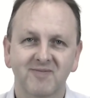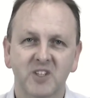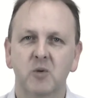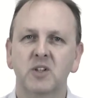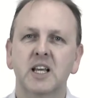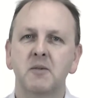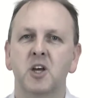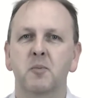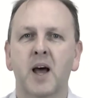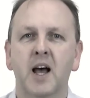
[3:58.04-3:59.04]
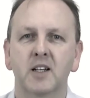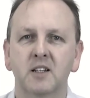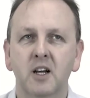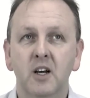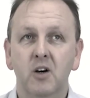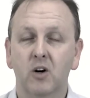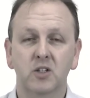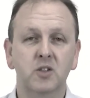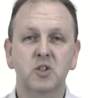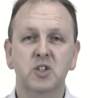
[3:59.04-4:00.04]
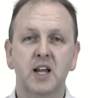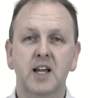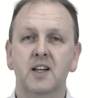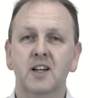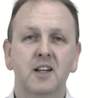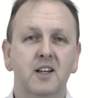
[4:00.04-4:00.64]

Do you want to keep the upper hand, or do you share